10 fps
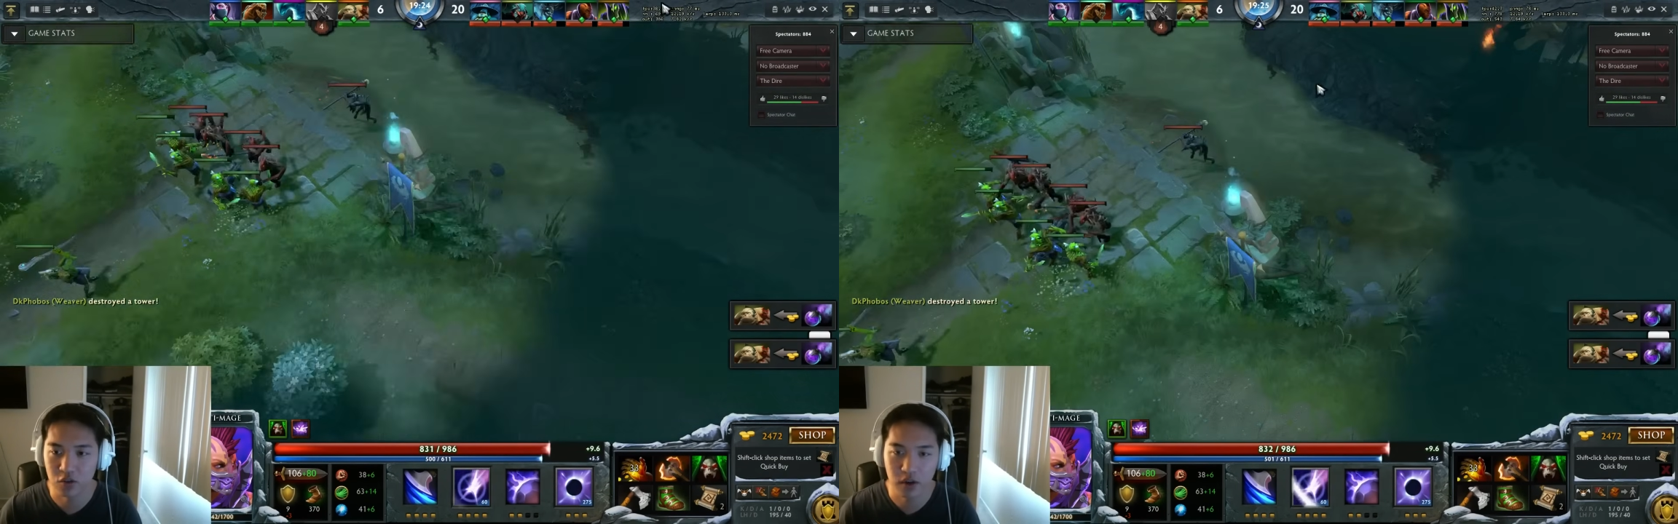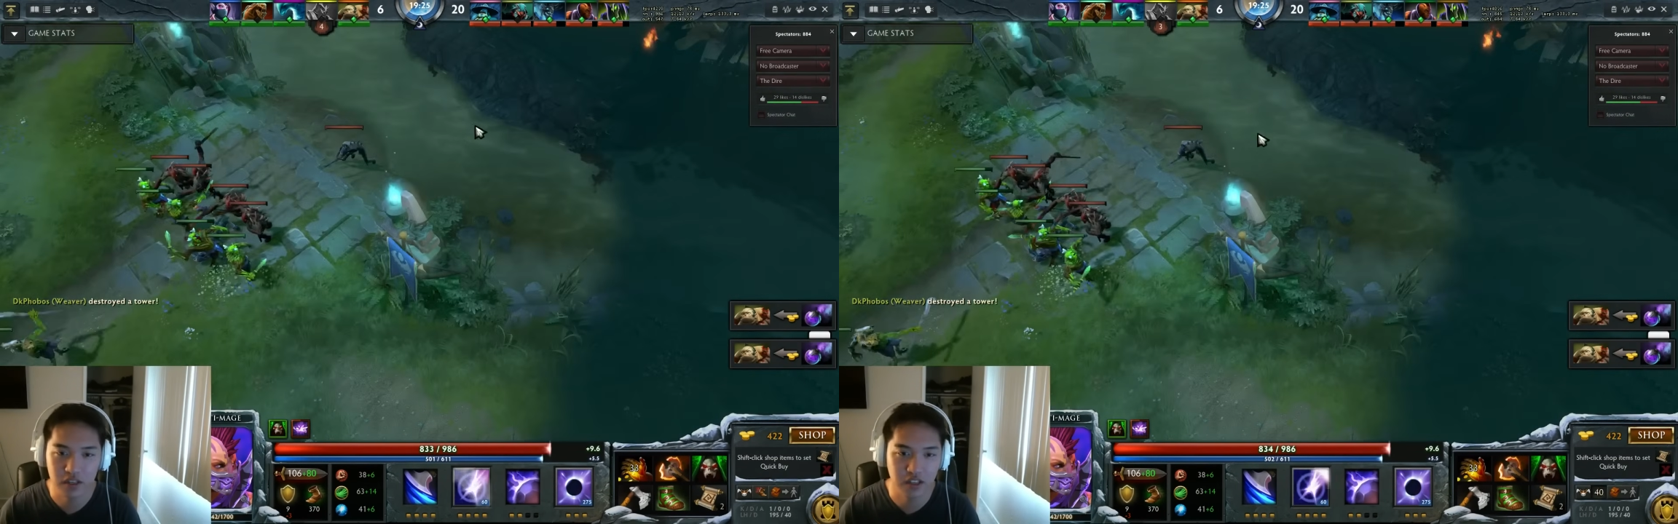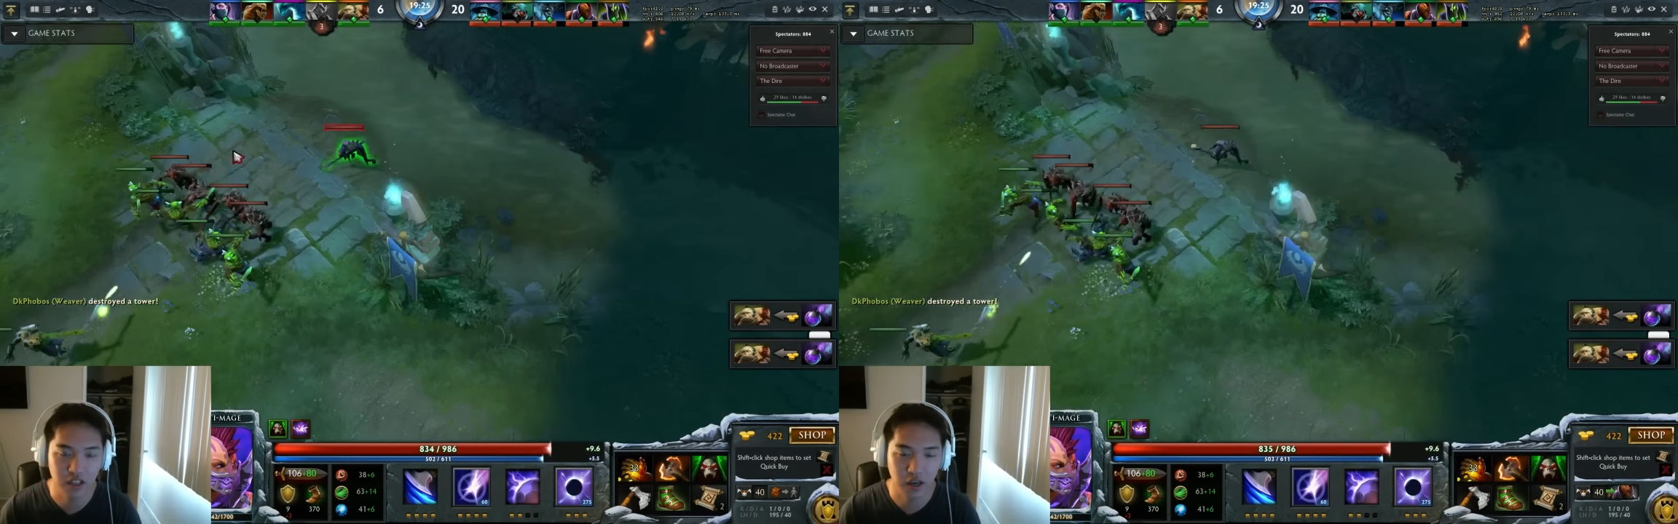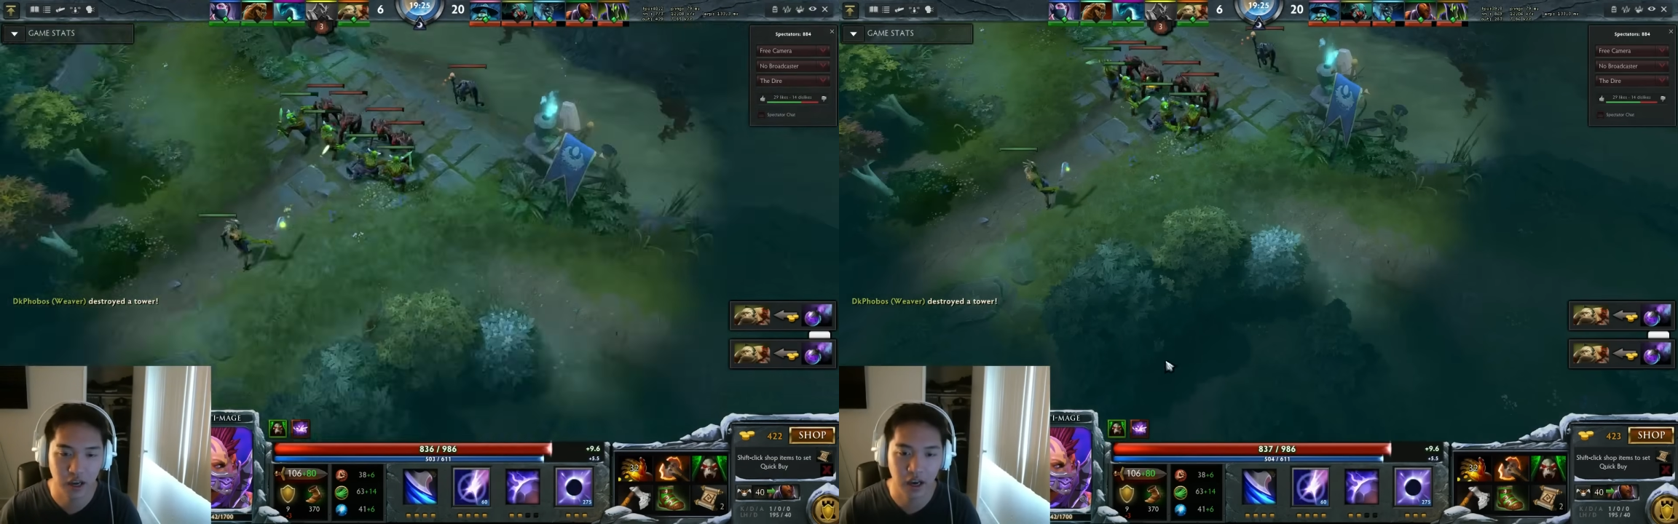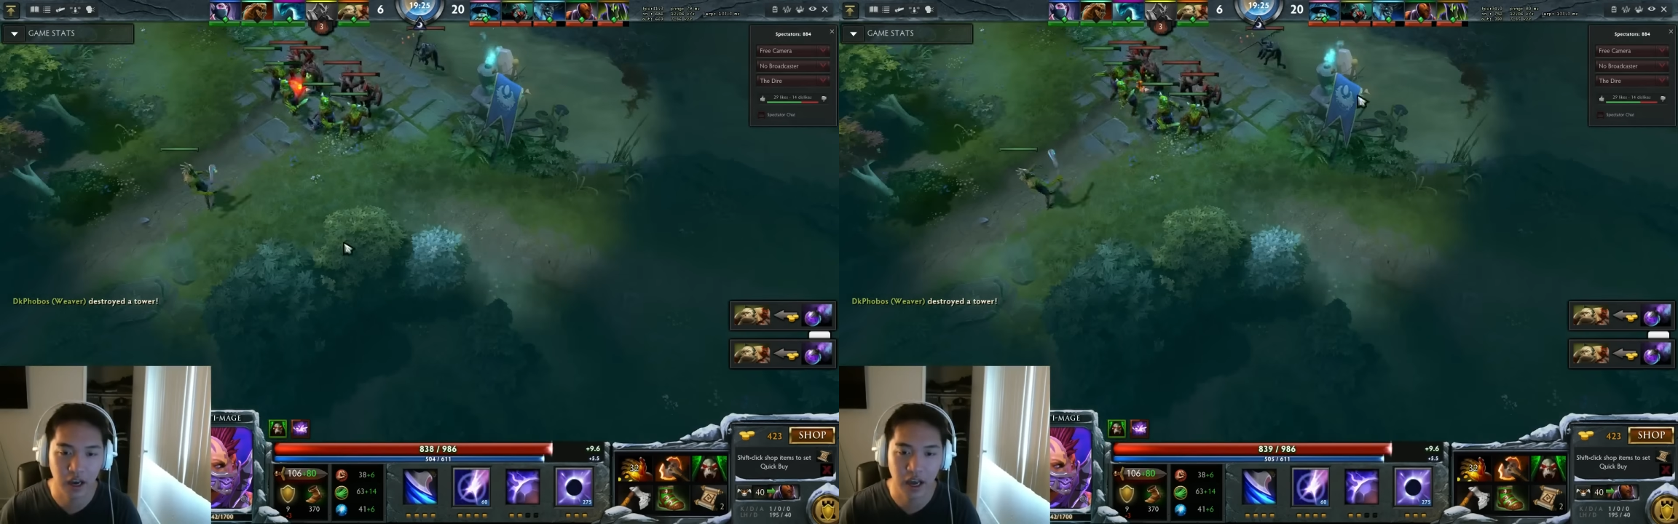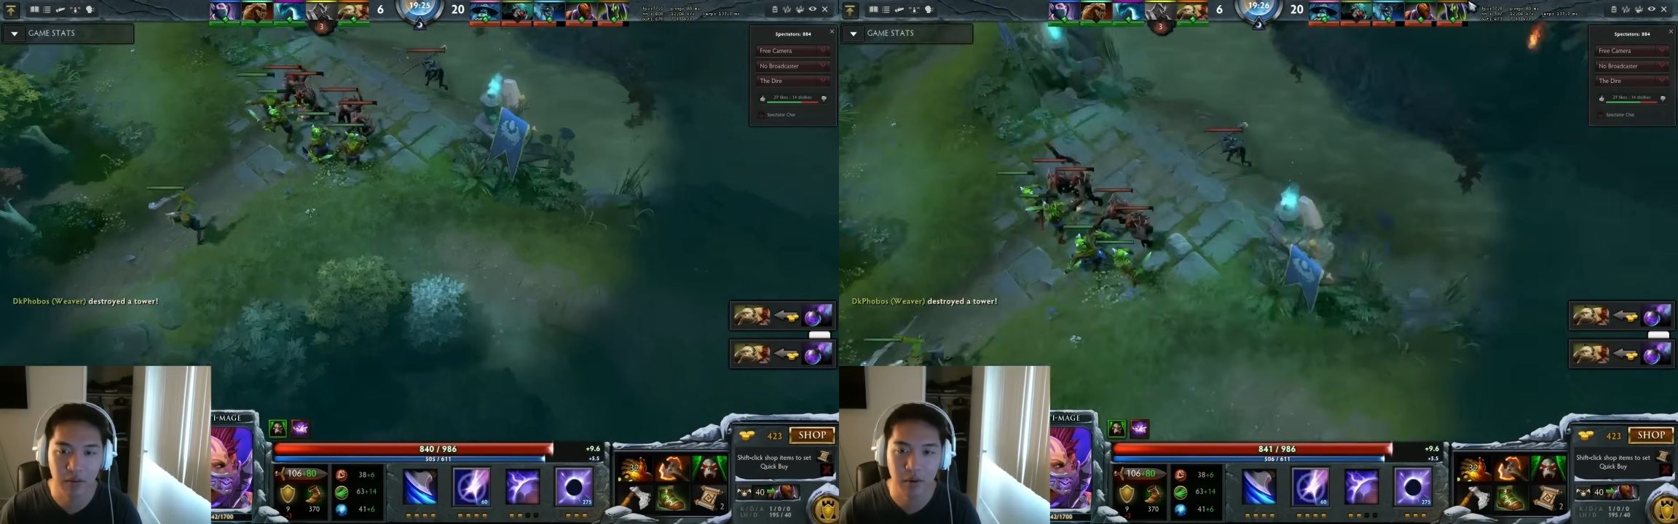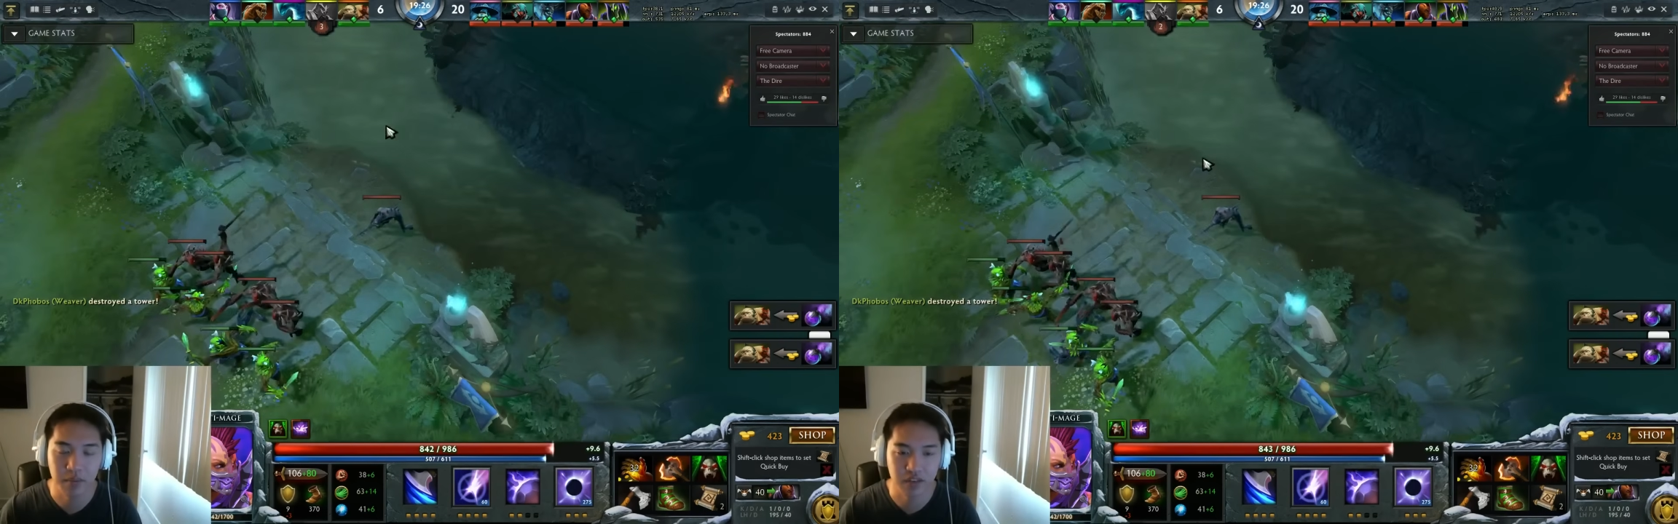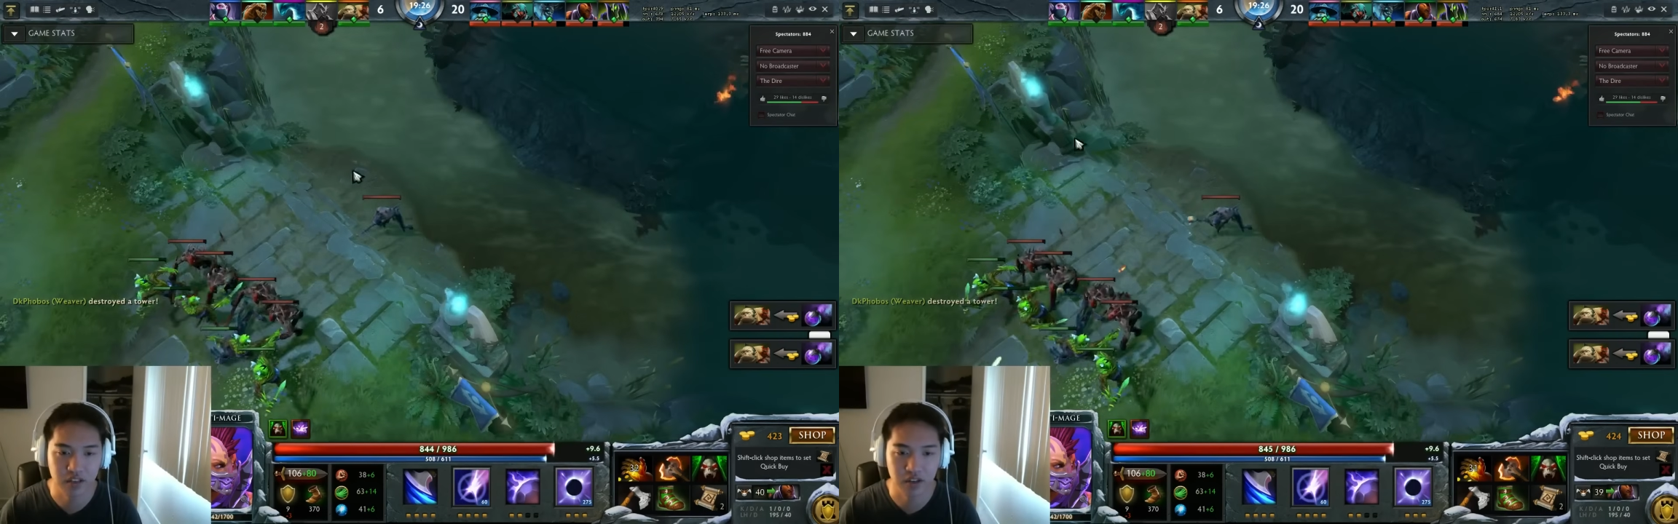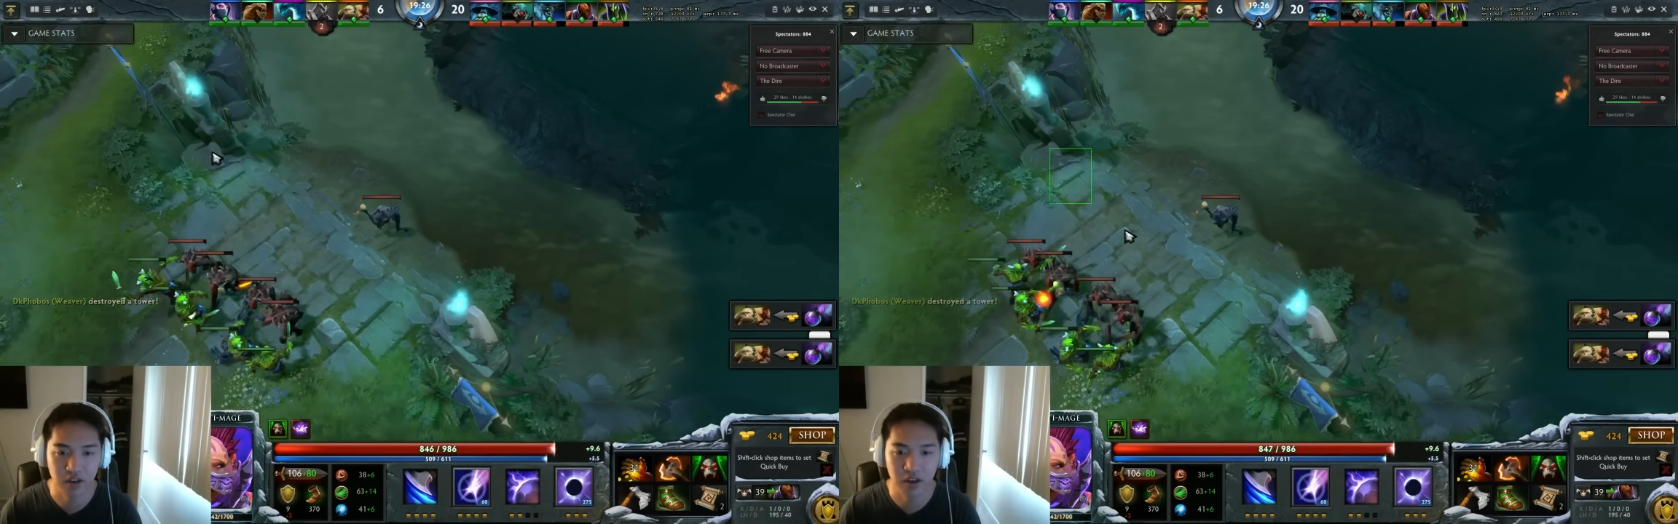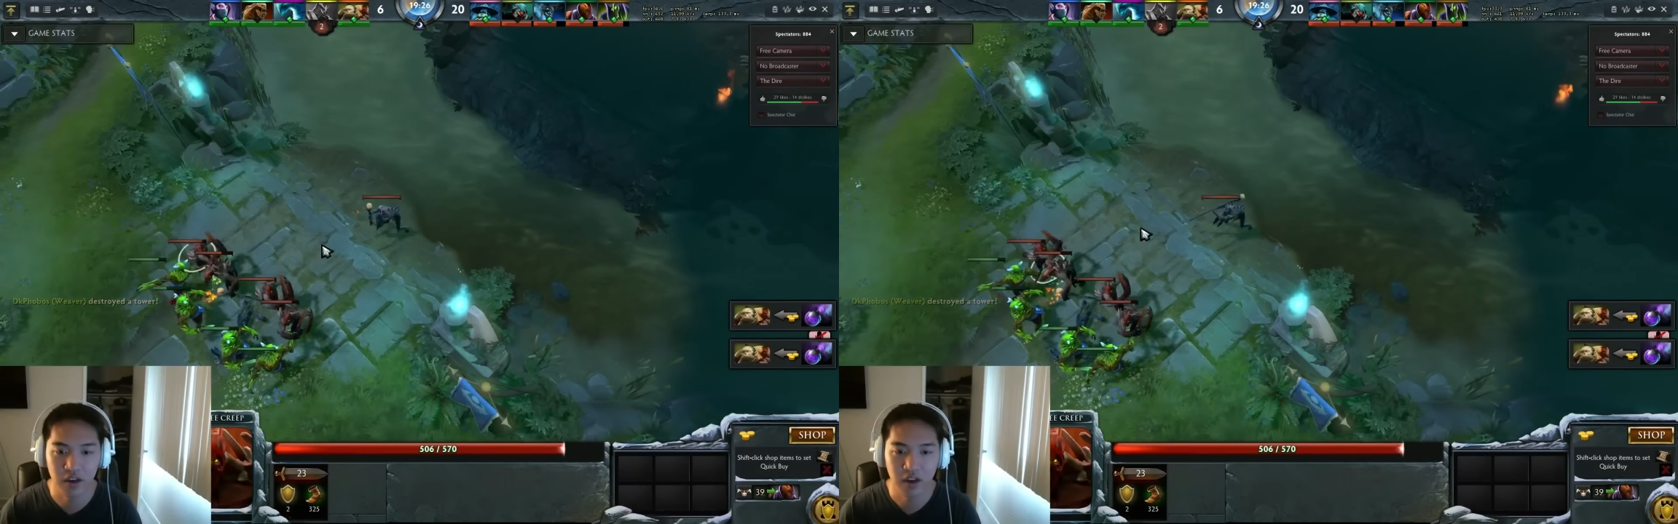you want to see the enemy
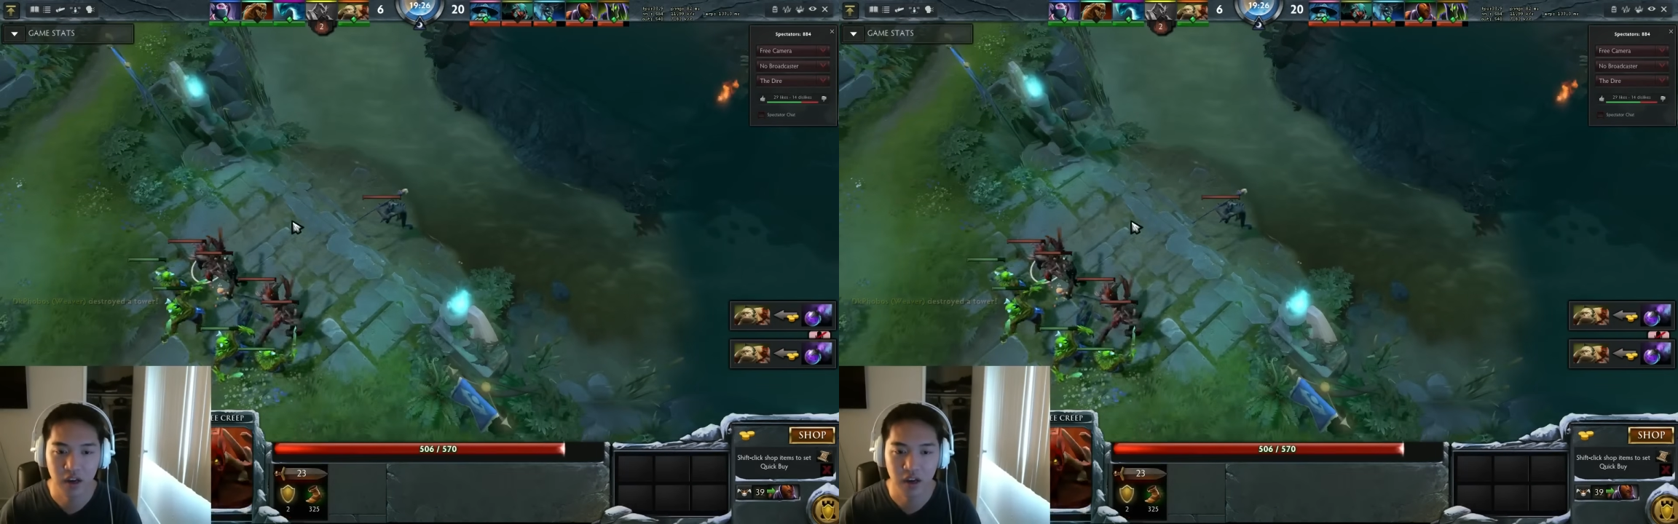positioning.